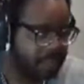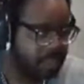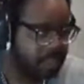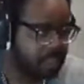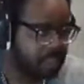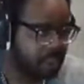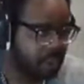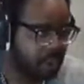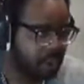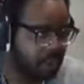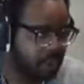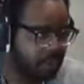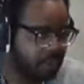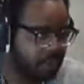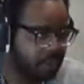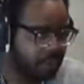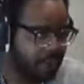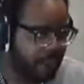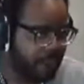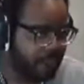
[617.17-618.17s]
So
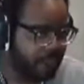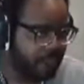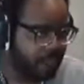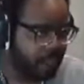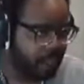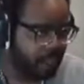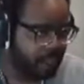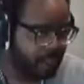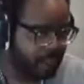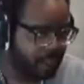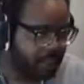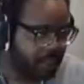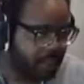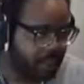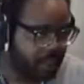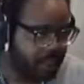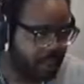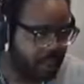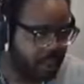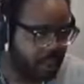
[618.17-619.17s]
with Ratley,
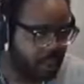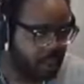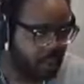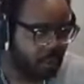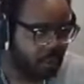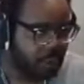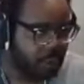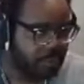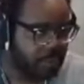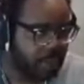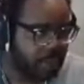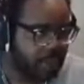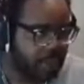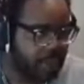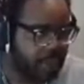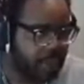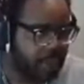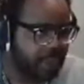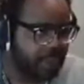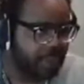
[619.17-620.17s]
you want to
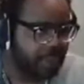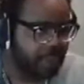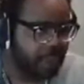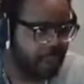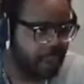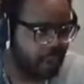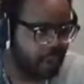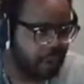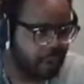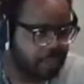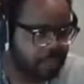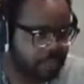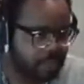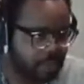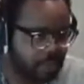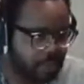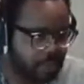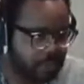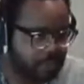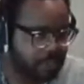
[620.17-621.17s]
be in the air as
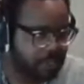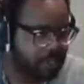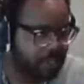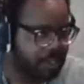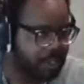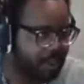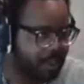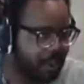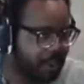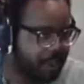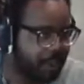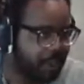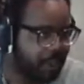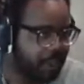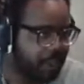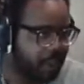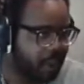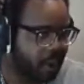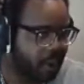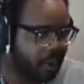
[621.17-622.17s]
much. Whoops! You want to be
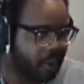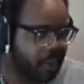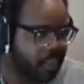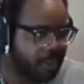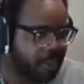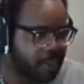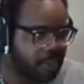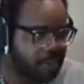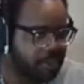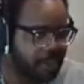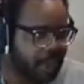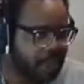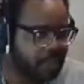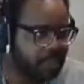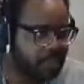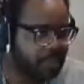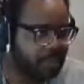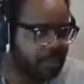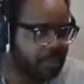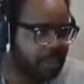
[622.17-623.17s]
in the air as much as
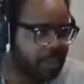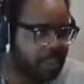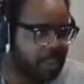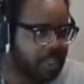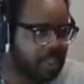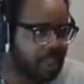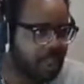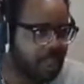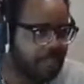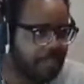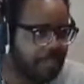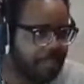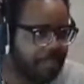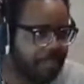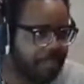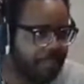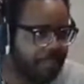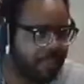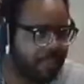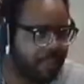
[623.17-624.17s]
possible because
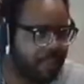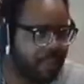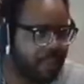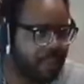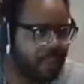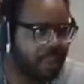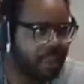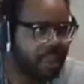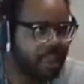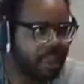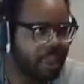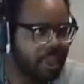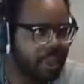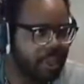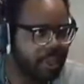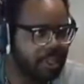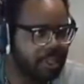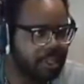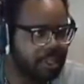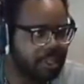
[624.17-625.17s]

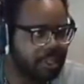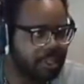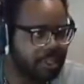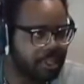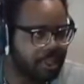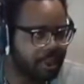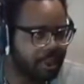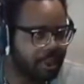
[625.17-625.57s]
his